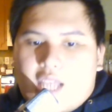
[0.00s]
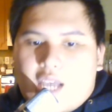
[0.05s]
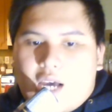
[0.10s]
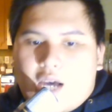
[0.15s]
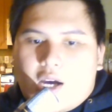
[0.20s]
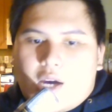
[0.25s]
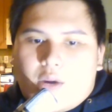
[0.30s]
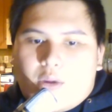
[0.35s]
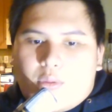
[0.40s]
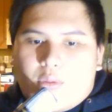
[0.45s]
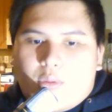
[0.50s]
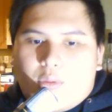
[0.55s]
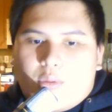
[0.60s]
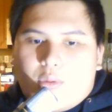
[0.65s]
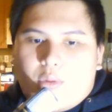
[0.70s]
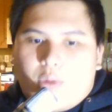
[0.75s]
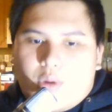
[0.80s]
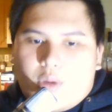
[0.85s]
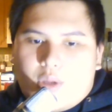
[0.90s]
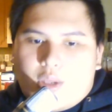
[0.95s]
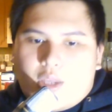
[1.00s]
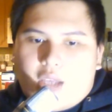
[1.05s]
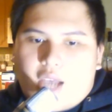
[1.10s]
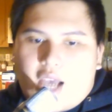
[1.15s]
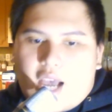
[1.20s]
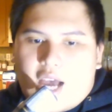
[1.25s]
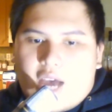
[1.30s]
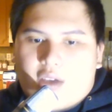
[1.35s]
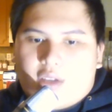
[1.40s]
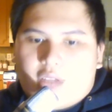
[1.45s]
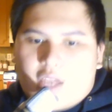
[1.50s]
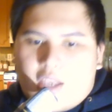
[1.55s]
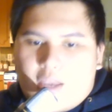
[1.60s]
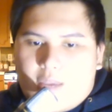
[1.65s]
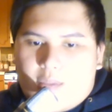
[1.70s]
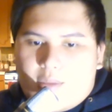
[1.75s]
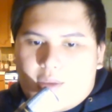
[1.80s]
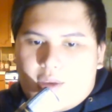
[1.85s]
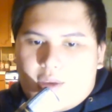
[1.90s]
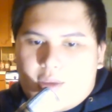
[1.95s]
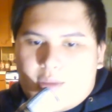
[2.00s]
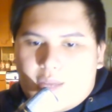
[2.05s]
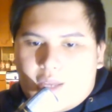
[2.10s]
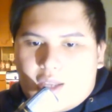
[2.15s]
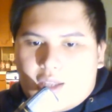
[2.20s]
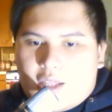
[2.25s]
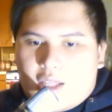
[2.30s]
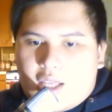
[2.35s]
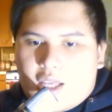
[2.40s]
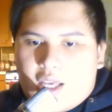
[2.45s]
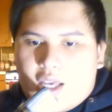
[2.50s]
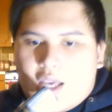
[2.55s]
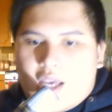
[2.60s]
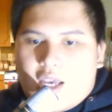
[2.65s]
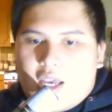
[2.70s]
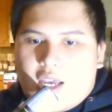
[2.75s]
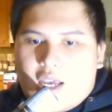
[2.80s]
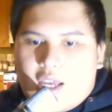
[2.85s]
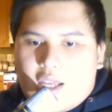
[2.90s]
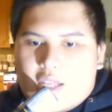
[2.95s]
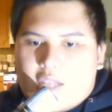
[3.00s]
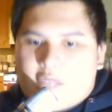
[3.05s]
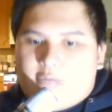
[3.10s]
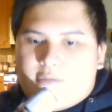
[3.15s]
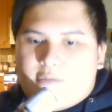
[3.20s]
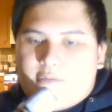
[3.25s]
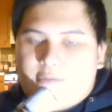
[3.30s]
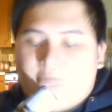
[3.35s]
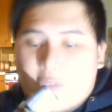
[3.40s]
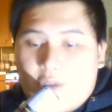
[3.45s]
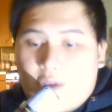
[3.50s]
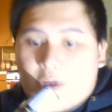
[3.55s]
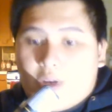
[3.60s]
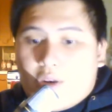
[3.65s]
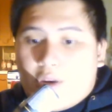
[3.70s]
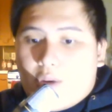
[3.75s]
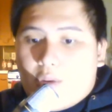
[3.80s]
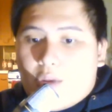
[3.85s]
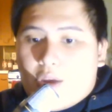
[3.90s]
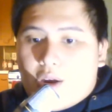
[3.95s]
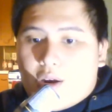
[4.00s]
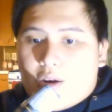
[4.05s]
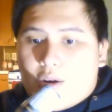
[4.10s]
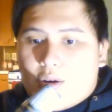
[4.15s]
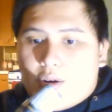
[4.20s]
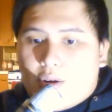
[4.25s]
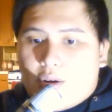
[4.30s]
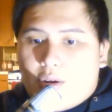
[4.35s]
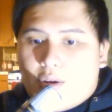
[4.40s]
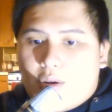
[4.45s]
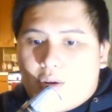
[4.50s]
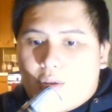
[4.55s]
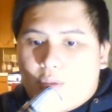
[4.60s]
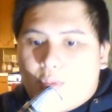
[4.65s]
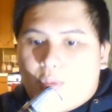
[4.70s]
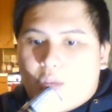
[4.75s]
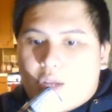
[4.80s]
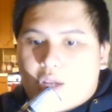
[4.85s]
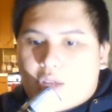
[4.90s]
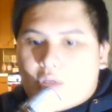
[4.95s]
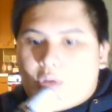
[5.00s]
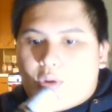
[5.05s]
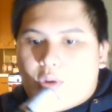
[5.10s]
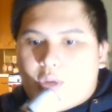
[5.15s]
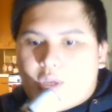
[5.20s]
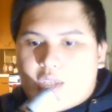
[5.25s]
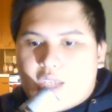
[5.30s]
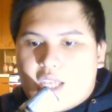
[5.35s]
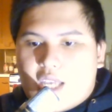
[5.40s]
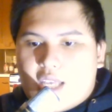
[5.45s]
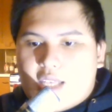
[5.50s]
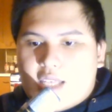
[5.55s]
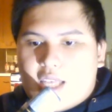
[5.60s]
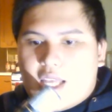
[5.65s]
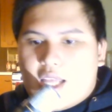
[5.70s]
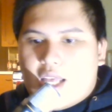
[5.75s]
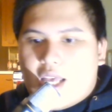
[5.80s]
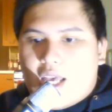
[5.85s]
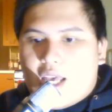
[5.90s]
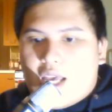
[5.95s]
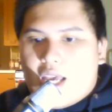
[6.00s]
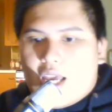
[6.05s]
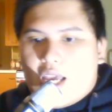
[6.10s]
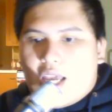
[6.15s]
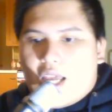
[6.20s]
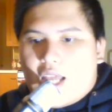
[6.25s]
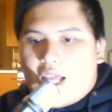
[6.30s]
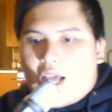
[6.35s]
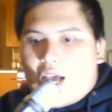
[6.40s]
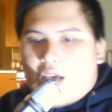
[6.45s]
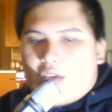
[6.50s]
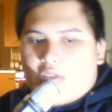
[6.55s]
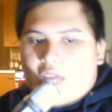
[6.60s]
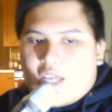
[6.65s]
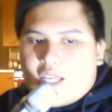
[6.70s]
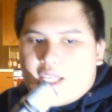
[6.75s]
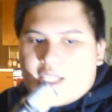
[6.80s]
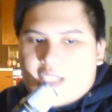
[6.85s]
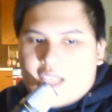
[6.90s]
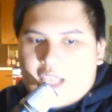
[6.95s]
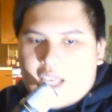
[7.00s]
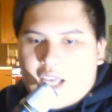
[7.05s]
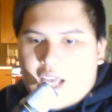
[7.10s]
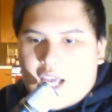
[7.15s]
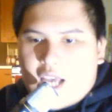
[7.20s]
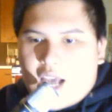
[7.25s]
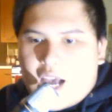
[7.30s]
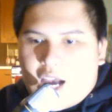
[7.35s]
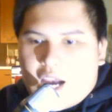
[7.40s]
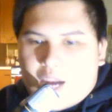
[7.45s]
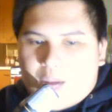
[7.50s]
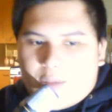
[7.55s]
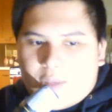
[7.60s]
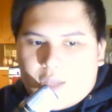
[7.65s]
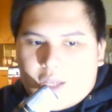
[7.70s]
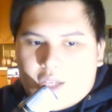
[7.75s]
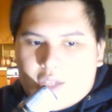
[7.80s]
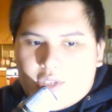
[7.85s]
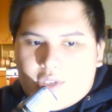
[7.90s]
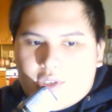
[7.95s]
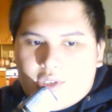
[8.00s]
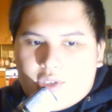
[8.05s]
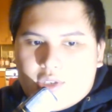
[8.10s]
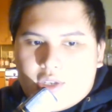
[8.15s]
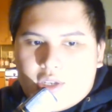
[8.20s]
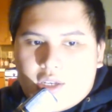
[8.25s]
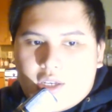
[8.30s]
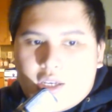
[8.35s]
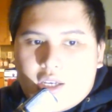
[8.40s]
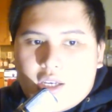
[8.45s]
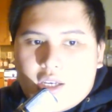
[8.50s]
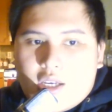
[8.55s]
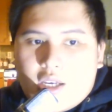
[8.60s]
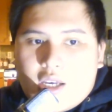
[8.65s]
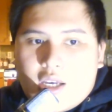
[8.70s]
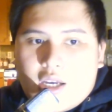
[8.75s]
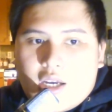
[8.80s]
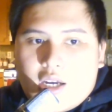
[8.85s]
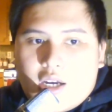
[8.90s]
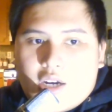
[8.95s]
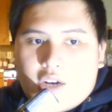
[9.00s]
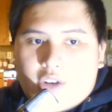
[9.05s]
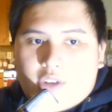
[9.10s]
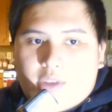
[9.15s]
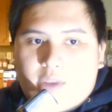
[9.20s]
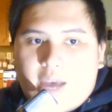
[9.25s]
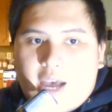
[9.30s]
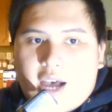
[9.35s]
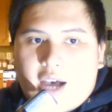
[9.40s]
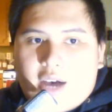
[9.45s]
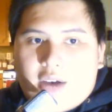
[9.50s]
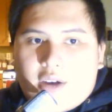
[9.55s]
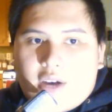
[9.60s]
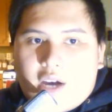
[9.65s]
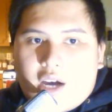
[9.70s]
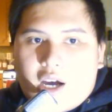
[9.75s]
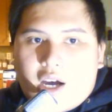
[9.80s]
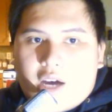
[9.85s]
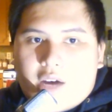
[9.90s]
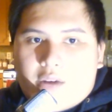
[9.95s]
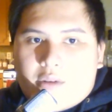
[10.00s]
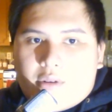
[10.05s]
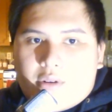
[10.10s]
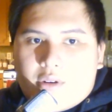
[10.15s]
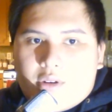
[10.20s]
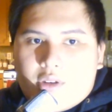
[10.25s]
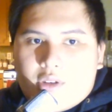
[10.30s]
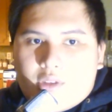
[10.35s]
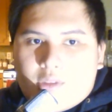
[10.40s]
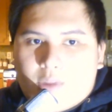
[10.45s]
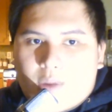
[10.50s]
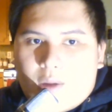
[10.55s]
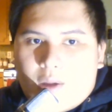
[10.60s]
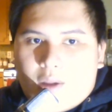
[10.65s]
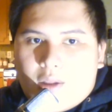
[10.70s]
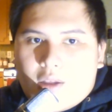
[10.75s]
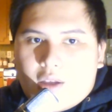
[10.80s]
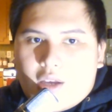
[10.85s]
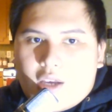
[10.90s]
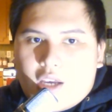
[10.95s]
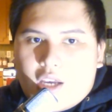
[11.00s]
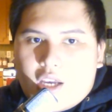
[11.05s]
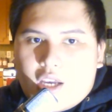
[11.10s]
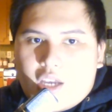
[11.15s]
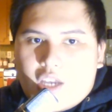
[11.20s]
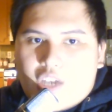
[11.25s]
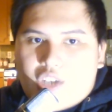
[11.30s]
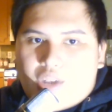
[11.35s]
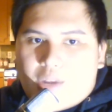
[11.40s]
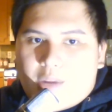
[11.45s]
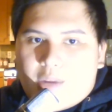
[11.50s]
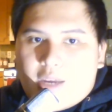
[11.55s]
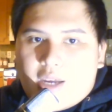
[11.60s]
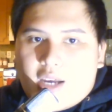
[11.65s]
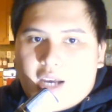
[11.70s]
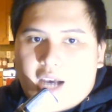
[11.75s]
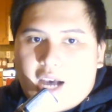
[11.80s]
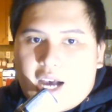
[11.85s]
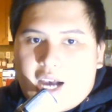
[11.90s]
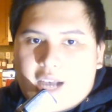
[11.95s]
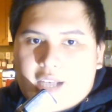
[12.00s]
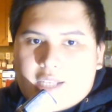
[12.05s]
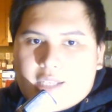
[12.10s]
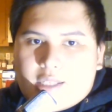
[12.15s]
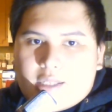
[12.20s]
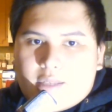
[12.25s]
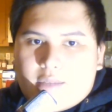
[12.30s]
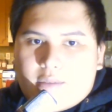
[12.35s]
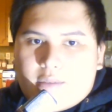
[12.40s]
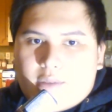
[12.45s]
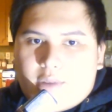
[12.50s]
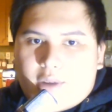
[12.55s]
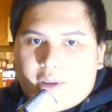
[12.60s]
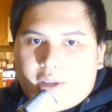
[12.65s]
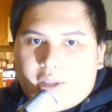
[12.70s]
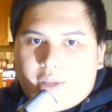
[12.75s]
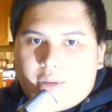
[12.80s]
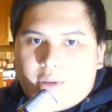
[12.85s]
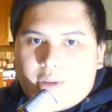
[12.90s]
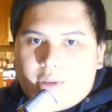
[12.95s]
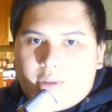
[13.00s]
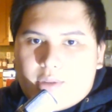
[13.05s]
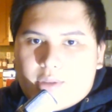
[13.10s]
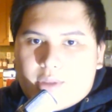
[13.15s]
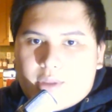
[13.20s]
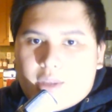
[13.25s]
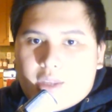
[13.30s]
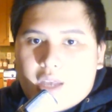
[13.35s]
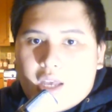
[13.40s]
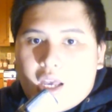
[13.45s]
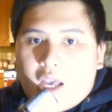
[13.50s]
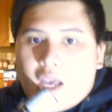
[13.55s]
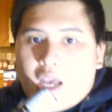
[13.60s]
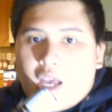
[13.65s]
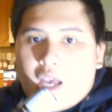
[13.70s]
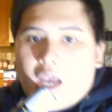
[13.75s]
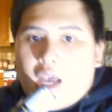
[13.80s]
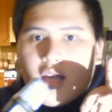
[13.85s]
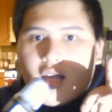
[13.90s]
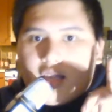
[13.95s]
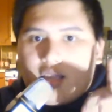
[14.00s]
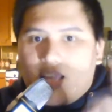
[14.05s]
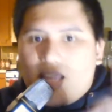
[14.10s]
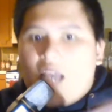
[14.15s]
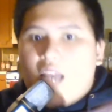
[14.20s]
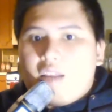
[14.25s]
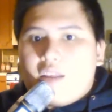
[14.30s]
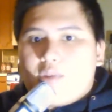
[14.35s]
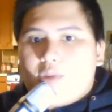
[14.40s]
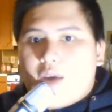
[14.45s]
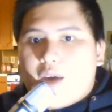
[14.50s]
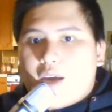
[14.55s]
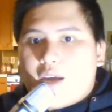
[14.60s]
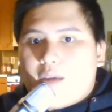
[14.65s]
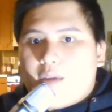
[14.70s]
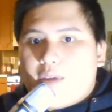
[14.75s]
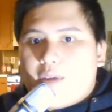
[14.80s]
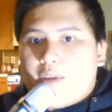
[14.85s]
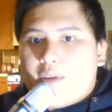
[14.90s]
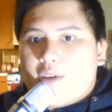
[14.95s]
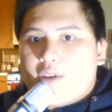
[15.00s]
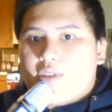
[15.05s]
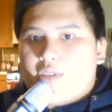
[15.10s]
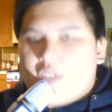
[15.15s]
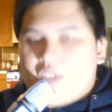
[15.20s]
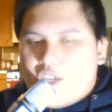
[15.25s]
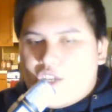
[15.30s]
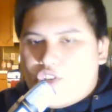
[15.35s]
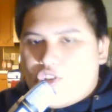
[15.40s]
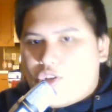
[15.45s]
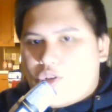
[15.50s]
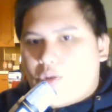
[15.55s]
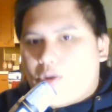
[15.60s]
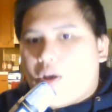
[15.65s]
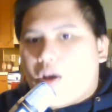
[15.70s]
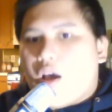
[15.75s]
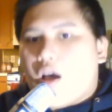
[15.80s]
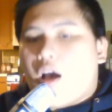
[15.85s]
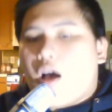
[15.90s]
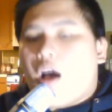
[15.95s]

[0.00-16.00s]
that would out him immediately. And he's very aware of what courts he's in and how they see Ironbloods. Her smile, however, small, is sharp, eyes sparkling with amusement. That is why I'm here to teach you.